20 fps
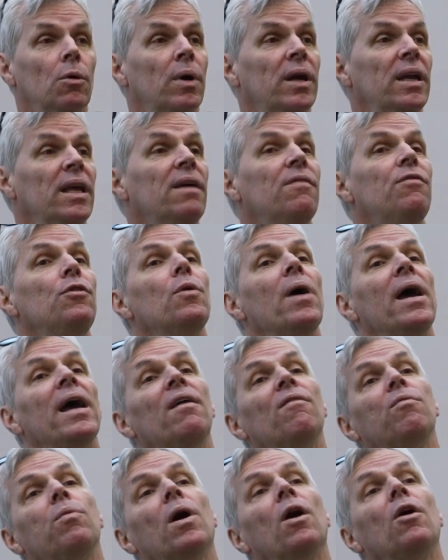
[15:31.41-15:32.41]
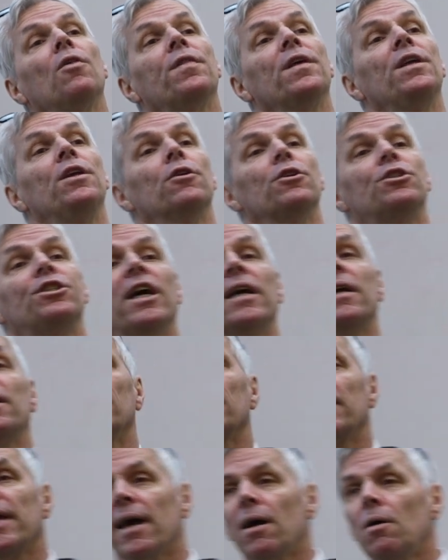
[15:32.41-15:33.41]
Right? If you have wealth in your
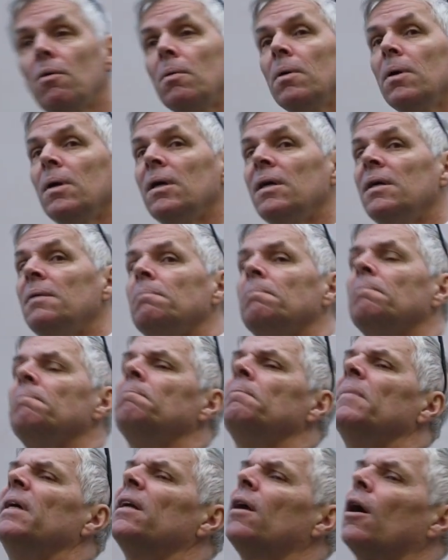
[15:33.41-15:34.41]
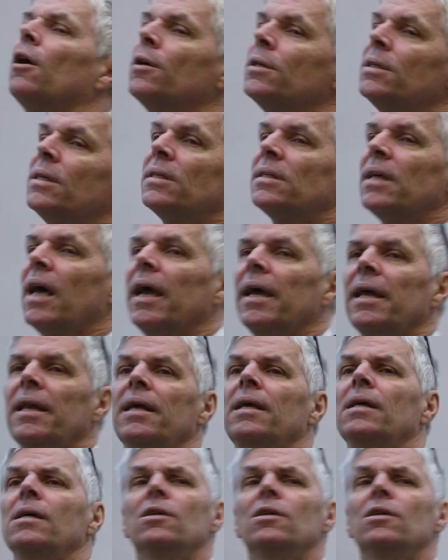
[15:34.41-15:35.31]
checking account, in our society,